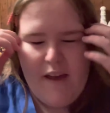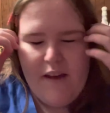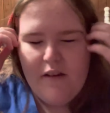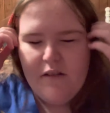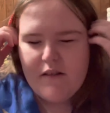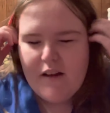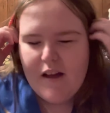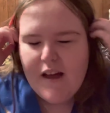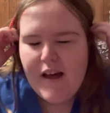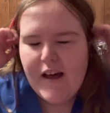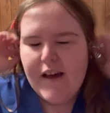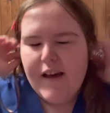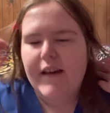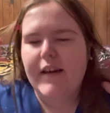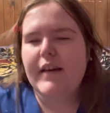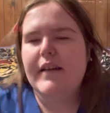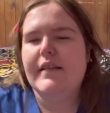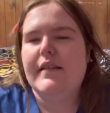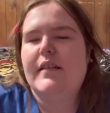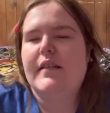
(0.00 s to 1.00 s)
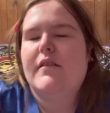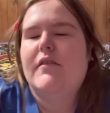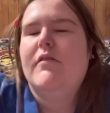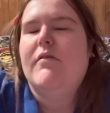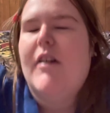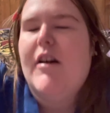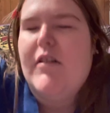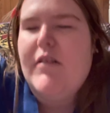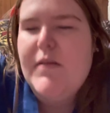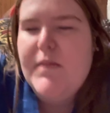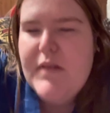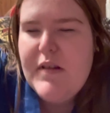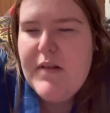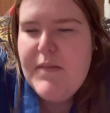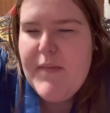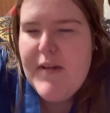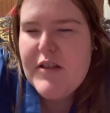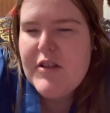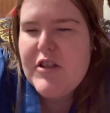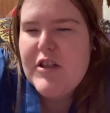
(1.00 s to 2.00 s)
Hello guys, welcome to
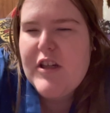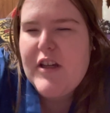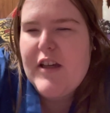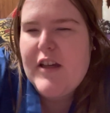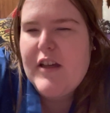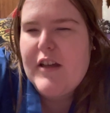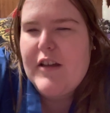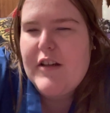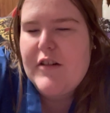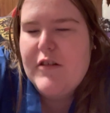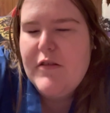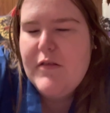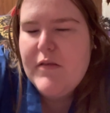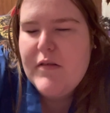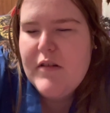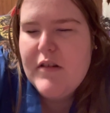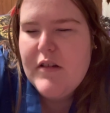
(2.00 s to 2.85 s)
my channel,